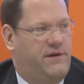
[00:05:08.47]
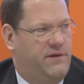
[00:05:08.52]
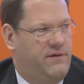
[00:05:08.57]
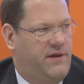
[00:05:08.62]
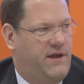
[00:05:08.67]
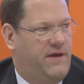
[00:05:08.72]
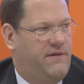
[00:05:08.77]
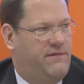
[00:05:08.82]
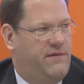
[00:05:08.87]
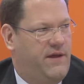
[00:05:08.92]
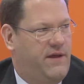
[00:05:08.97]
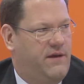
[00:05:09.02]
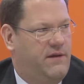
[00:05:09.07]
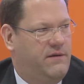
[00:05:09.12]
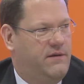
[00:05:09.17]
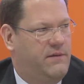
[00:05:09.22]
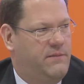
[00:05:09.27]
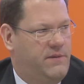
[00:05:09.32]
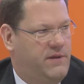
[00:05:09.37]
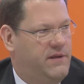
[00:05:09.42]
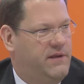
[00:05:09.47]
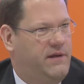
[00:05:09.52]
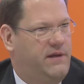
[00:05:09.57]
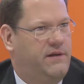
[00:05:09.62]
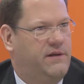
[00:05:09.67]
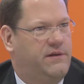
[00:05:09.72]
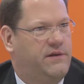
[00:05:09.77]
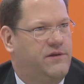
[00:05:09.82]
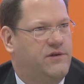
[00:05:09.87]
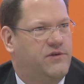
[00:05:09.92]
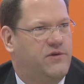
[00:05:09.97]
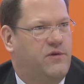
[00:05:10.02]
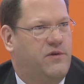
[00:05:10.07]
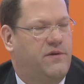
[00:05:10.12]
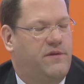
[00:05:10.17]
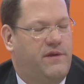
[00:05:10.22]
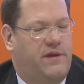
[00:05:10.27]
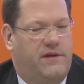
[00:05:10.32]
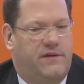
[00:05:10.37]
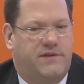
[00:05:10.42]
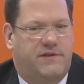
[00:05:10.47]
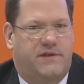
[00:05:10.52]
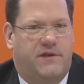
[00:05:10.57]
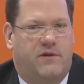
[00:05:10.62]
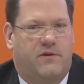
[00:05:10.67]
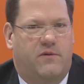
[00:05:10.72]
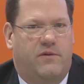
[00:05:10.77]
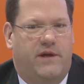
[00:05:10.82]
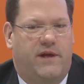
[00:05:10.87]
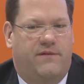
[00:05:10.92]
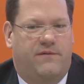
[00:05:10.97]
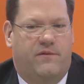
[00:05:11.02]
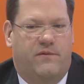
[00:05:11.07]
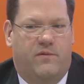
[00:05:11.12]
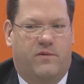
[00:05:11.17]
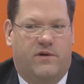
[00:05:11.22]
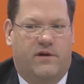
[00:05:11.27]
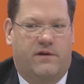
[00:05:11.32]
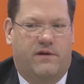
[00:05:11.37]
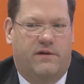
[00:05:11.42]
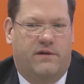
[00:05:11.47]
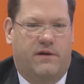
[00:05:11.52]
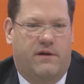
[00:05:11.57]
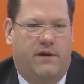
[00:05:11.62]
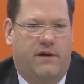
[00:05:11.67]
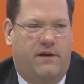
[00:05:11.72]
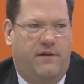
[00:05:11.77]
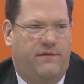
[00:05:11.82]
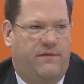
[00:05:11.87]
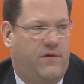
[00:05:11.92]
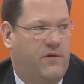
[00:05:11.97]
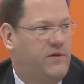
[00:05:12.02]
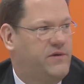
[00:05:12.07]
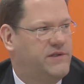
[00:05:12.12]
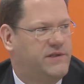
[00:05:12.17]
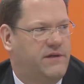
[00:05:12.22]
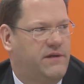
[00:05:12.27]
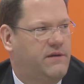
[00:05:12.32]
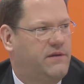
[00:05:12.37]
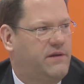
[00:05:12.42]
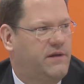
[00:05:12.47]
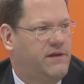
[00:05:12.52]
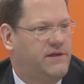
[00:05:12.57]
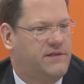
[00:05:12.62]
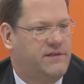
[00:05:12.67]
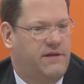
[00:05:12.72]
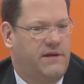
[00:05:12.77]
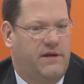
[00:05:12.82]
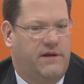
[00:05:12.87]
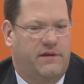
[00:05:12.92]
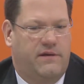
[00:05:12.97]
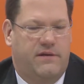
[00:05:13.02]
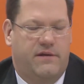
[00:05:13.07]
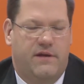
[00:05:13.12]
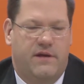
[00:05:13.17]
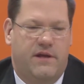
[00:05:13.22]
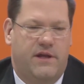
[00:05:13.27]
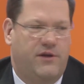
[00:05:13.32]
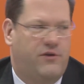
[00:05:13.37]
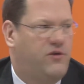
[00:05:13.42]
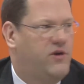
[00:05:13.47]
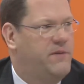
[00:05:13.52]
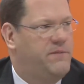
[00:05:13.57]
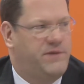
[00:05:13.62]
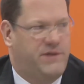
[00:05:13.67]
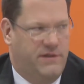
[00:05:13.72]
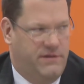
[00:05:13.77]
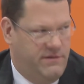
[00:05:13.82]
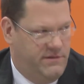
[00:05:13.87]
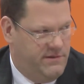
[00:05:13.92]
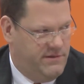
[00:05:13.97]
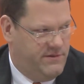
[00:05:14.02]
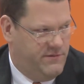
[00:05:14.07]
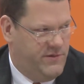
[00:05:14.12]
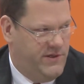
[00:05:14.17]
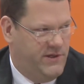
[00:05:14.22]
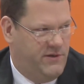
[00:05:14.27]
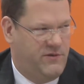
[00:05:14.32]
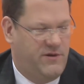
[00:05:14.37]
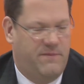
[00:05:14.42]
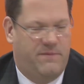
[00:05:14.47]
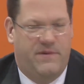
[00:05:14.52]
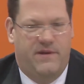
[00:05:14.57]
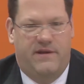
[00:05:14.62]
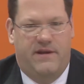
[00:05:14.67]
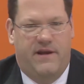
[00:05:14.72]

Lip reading: you don't have that ability to control things, so we have to focus on things like encryption. We encrypt the